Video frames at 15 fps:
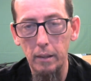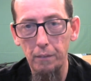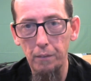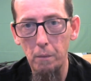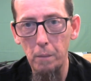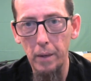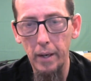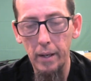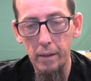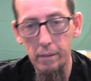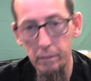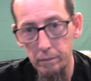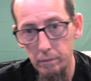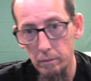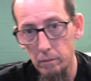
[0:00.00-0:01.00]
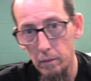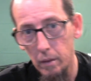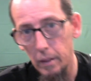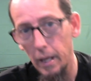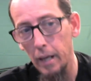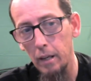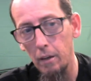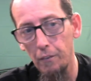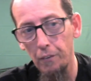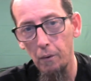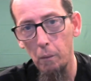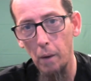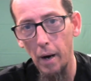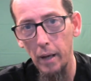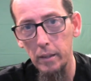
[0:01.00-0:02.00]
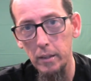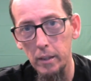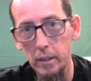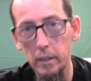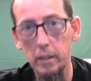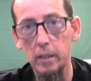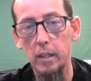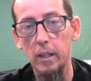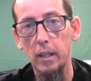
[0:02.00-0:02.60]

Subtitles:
it for me. Thank you for watching.